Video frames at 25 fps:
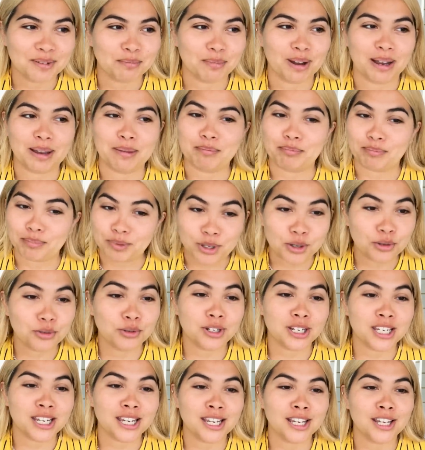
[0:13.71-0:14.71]
my
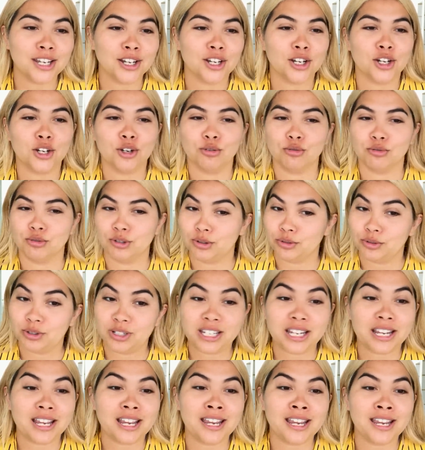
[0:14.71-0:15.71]
beauty
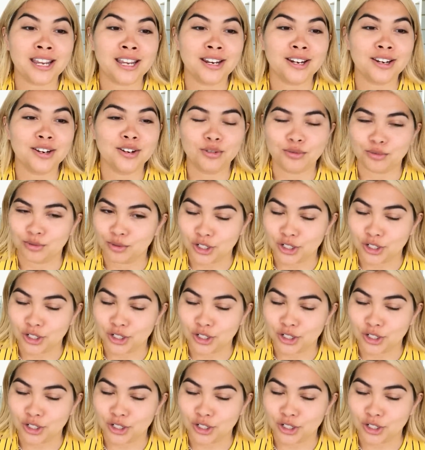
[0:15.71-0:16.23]
routine,